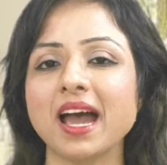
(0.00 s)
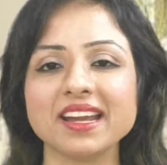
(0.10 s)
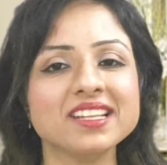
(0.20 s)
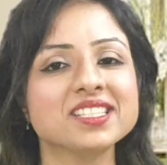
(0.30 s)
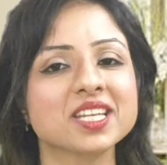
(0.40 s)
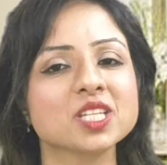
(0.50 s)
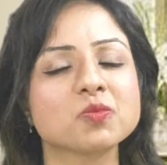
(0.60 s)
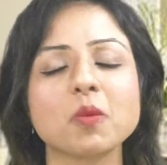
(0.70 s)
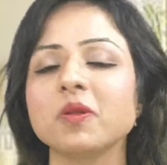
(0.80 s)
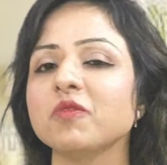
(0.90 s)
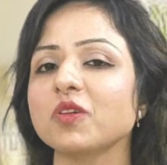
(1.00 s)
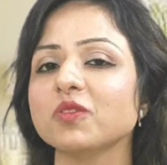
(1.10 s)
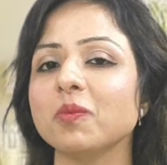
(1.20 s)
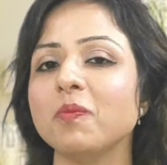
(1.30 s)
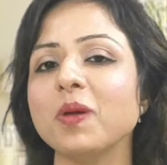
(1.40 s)
Hide and seek is probably one of
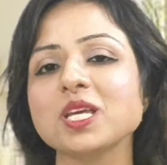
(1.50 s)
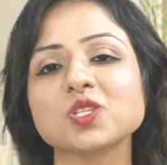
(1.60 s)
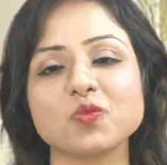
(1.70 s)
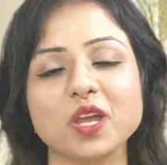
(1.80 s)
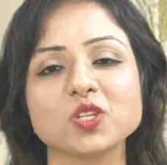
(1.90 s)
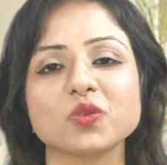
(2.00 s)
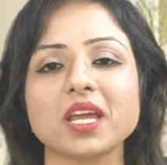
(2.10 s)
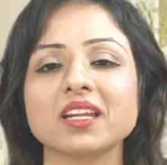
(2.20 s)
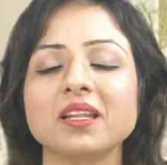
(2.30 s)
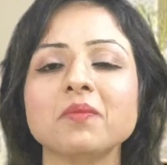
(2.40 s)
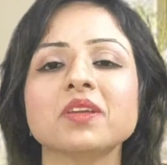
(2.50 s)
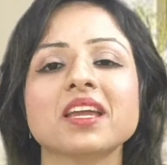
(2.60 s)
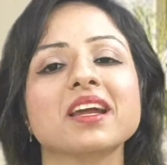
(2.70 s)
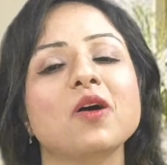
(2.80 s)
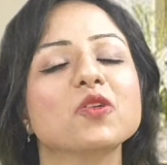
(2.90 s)
the best way to get them
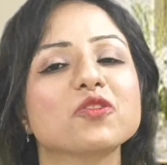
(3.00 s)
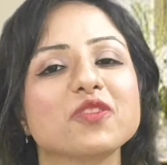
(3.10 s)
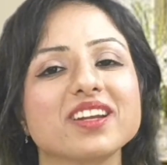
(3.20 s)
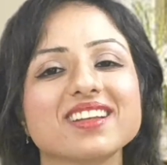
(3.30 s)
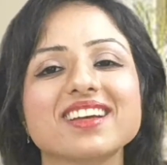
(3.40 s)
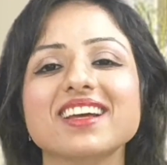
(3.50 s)
kick out of it.